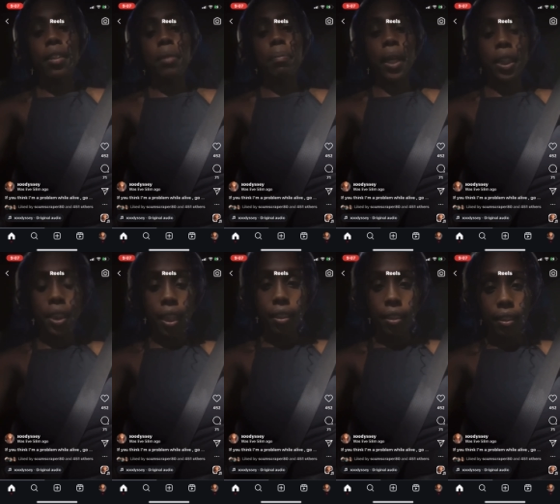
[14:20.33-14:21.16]
their
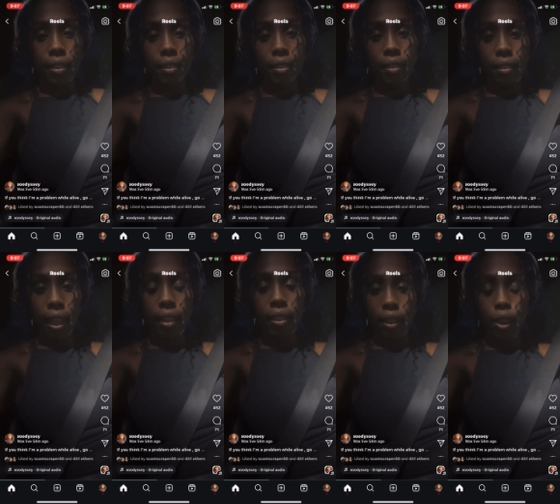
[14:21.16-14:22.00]
paycheck.
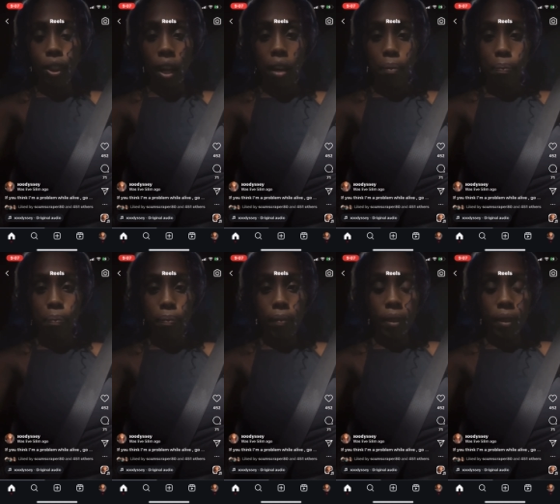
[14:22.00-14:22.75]
That's their job.